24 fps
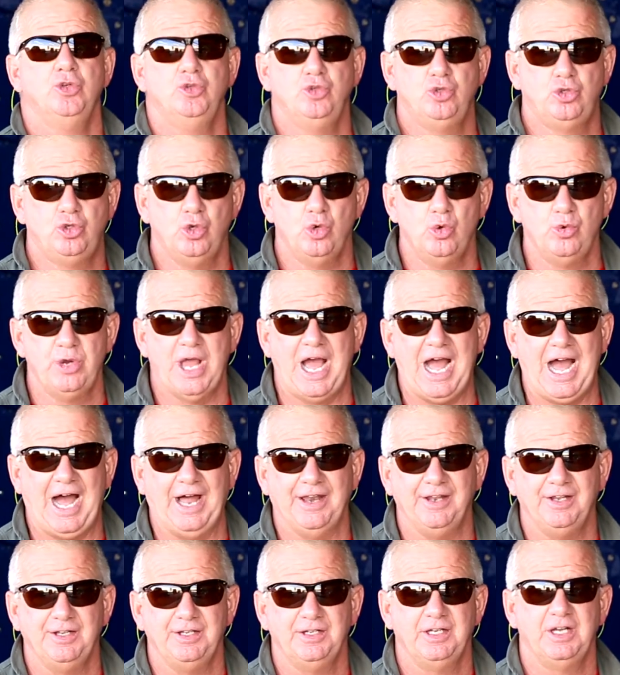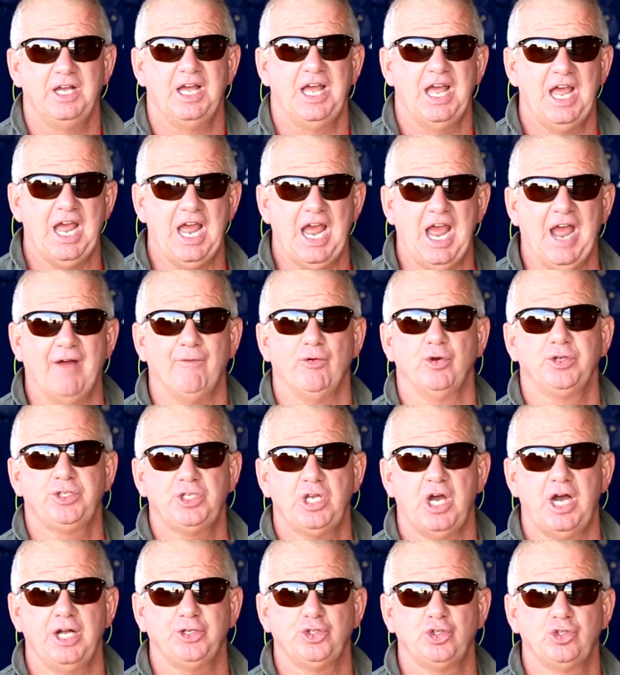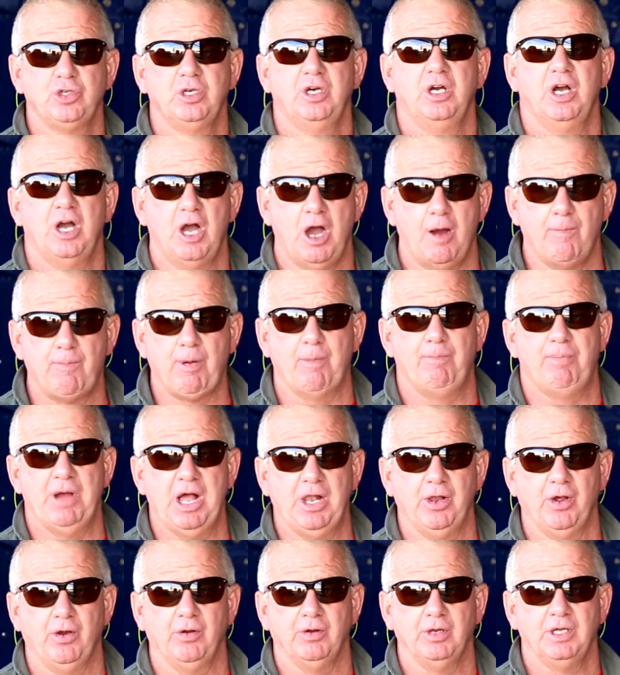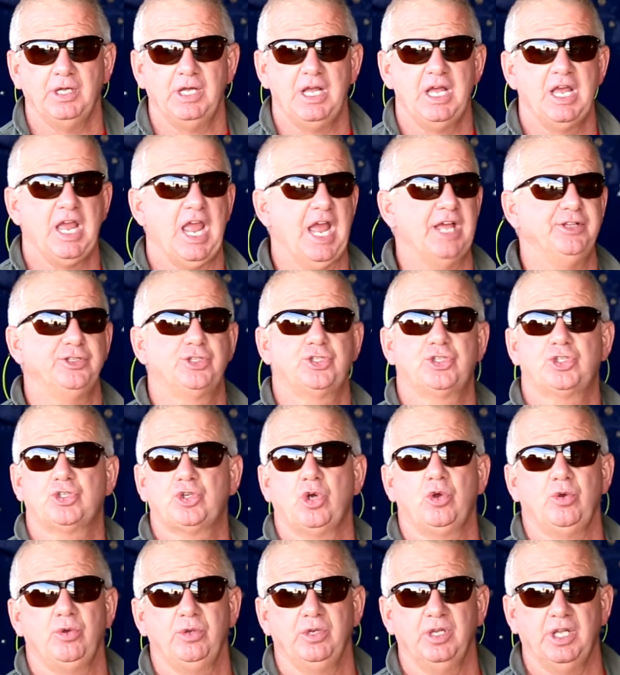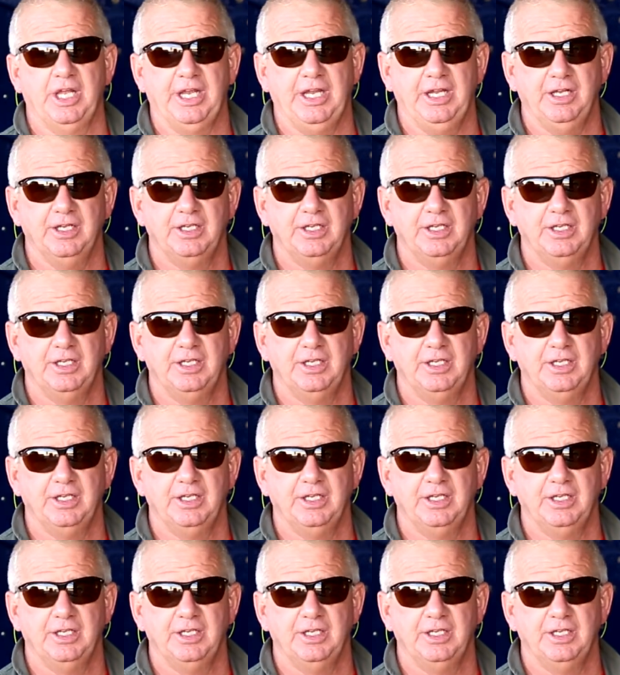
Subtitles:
Do not ever touch a propeller, and certainly